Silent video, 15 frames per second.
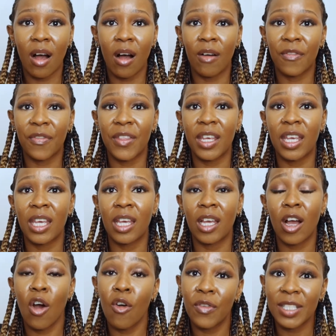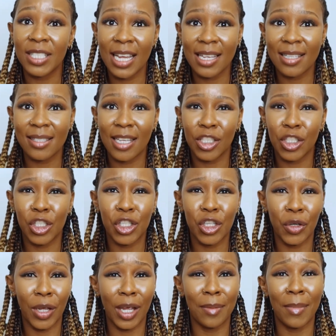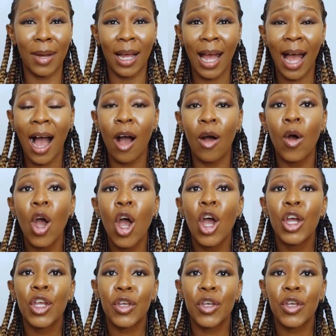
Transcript: of the COVID test that you took in Macau,